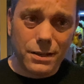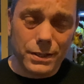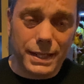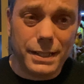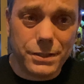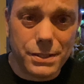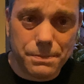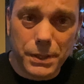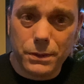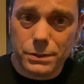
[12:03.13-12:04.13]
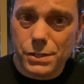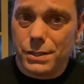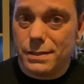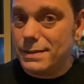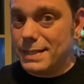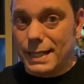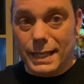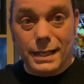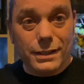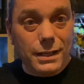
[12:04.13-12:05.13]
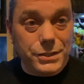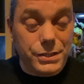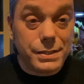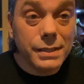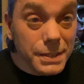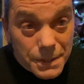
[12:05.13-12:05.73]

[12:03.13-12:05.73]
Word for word: company just build silly enclosures,